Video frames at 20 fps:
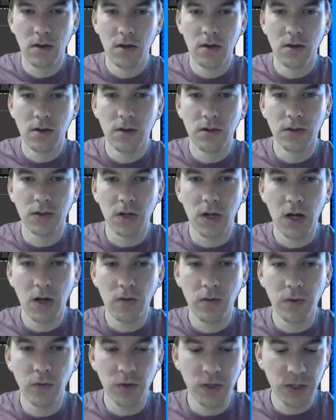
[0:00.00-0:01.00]
So now
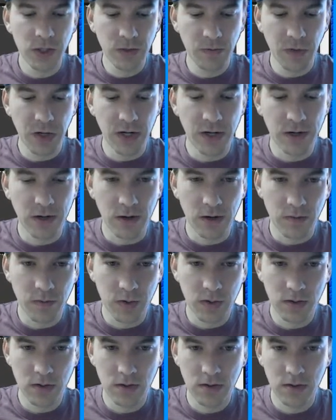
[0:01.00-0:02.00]
we want to speed it up.
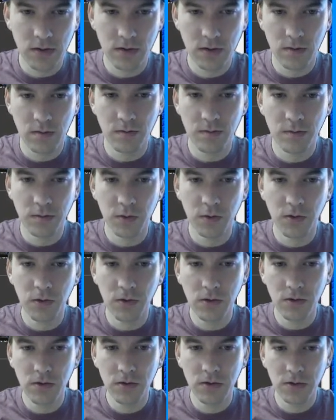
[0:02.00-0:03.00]

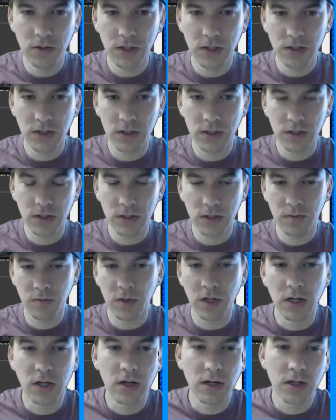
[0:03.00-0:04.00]
Bullet
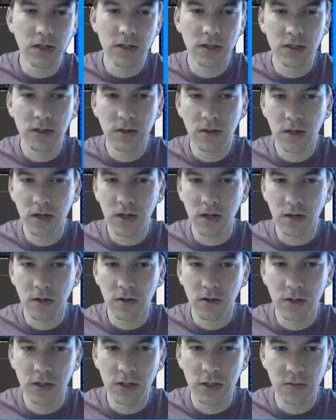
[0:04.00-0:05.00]
speed. I think I
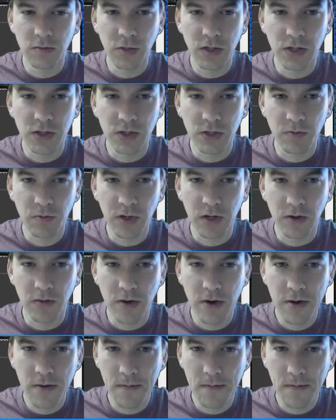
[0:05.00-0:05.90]
called it just BL speed, right?